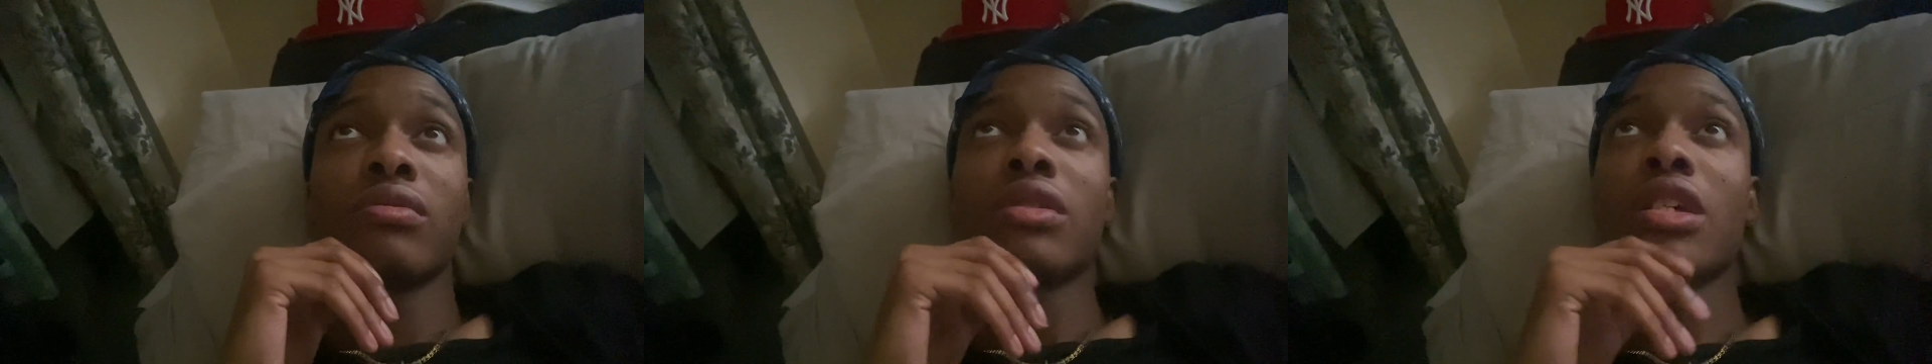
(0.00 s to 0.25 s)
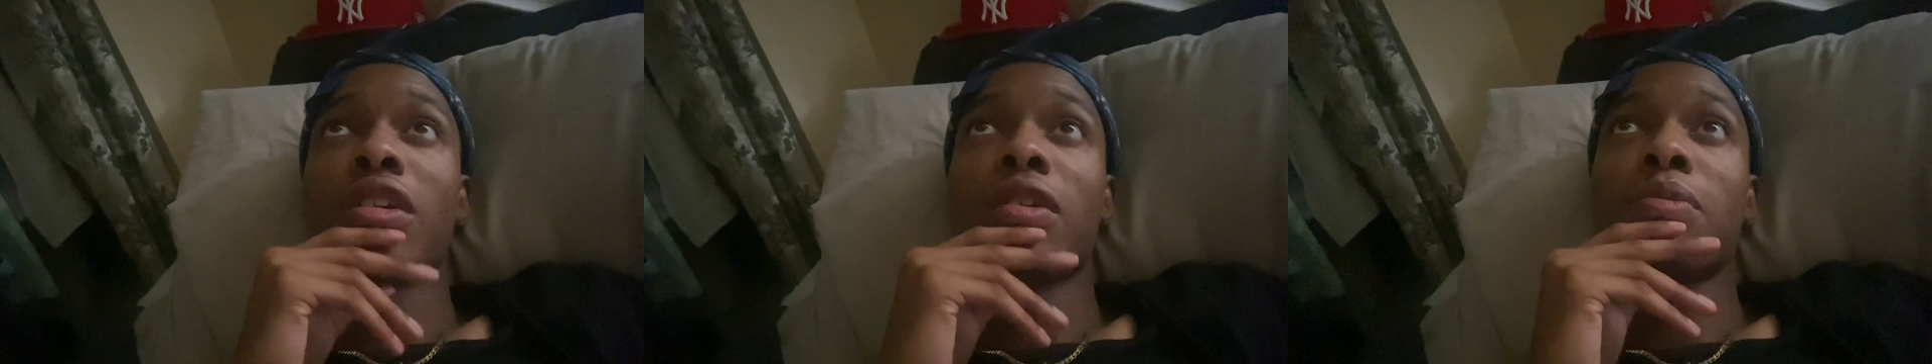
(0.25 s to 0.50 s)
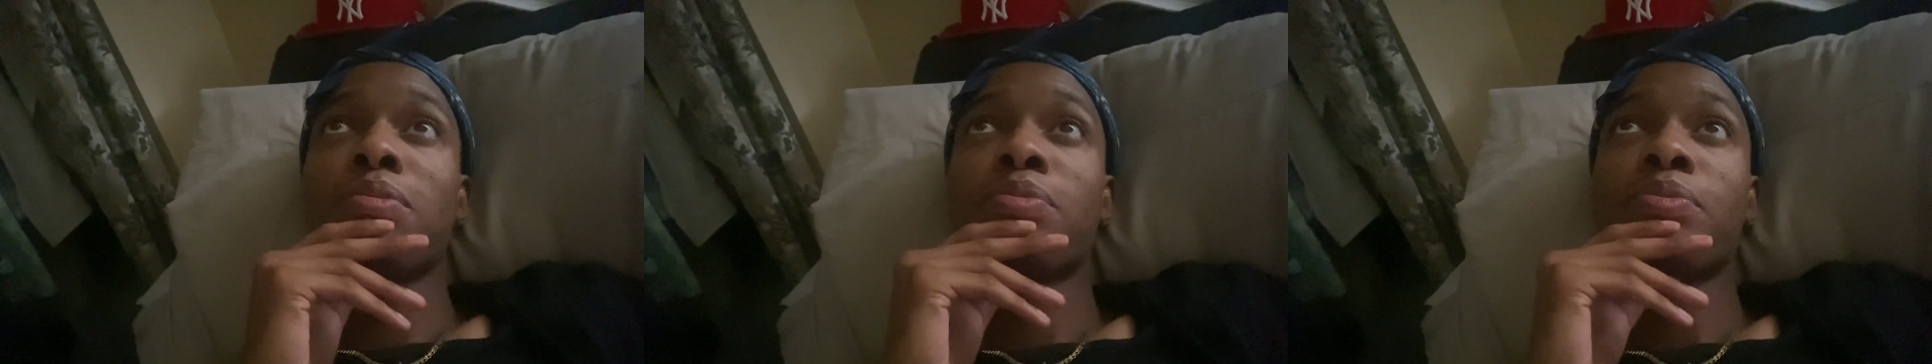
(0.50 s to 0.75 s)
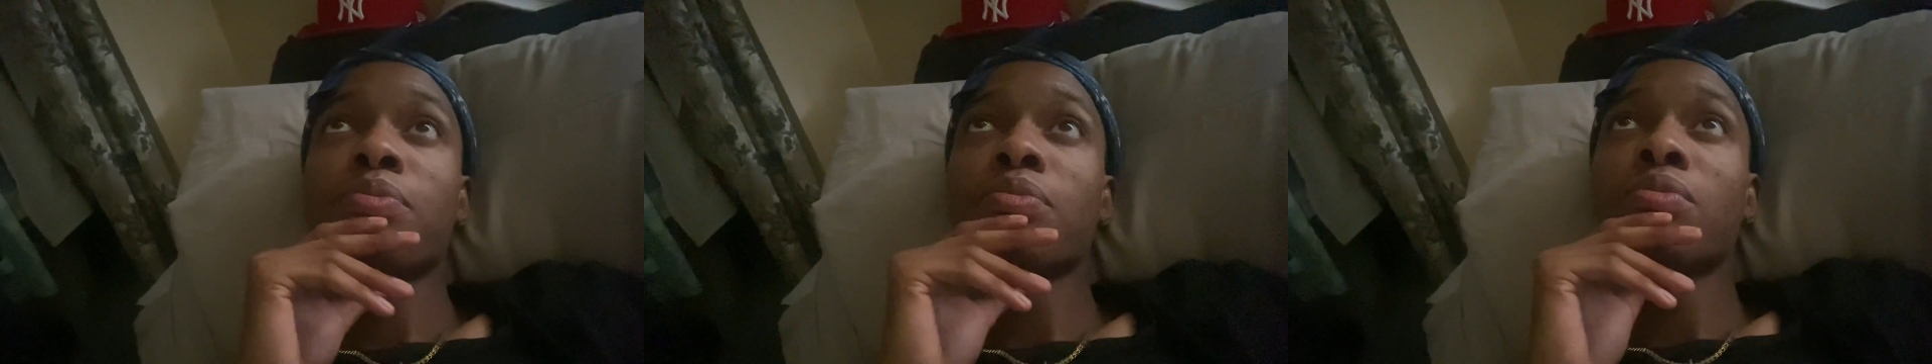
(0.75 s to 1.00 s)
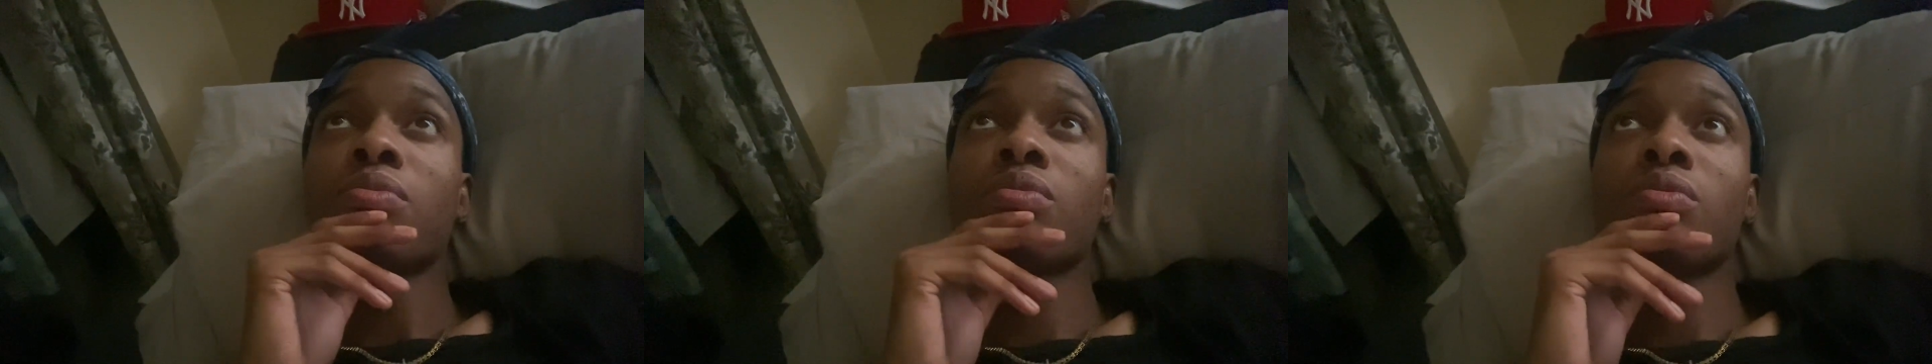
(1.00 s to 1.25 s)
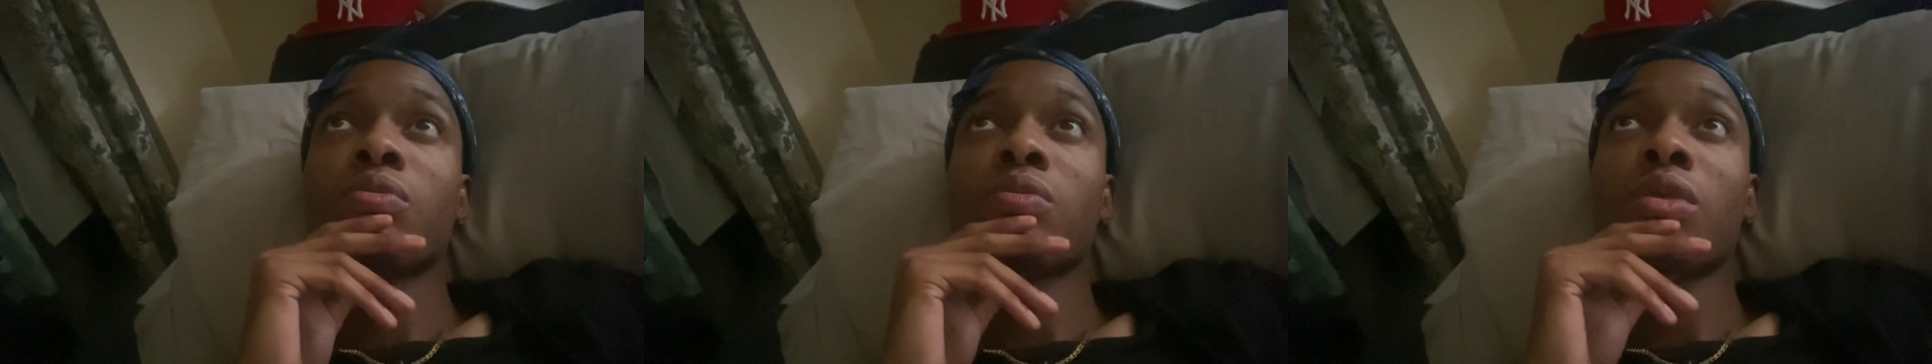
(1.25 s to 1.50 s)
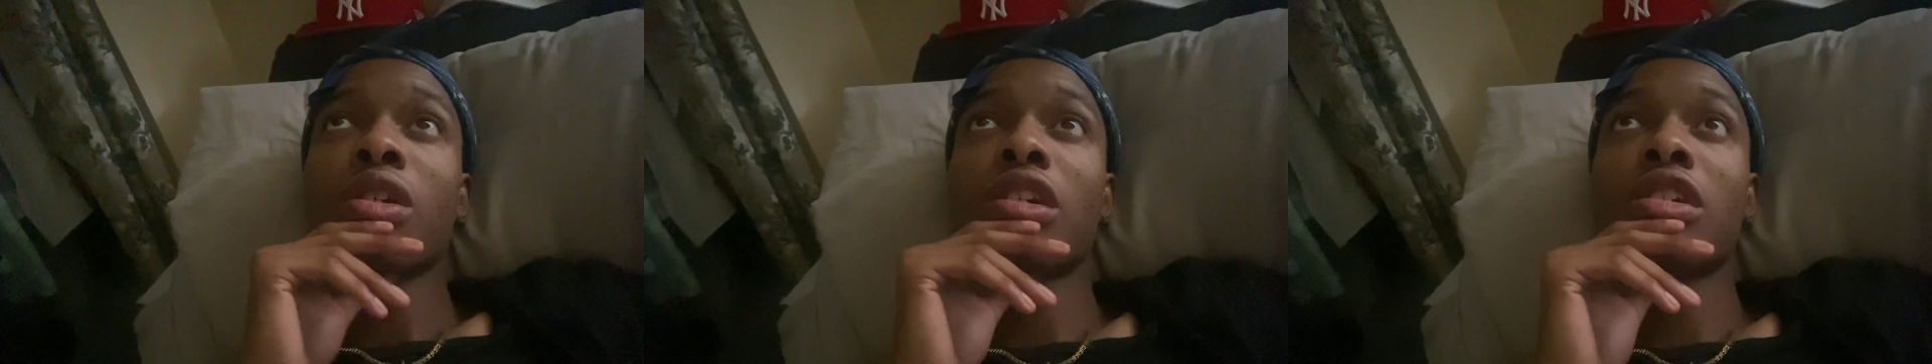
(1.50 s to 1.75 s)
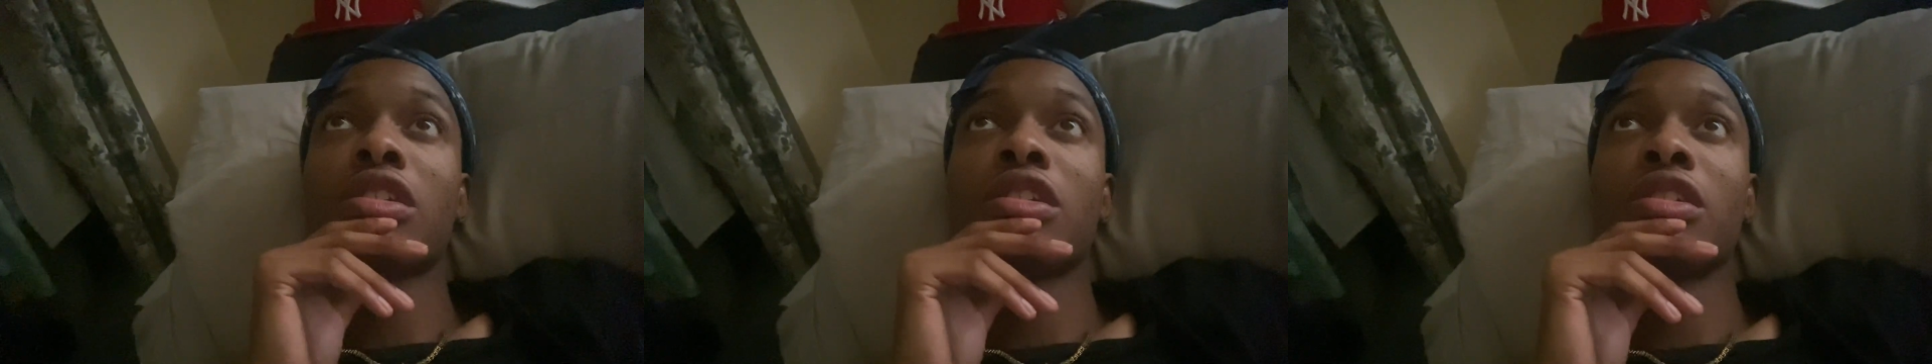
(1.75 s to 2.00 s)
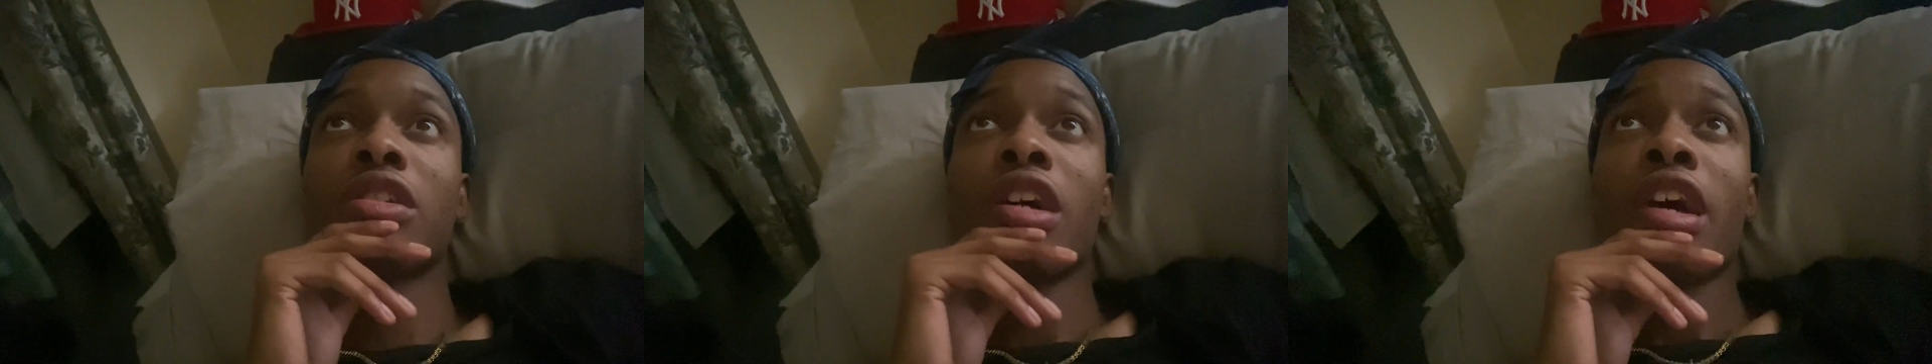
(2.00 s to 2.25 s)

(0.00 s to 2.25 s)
yeah because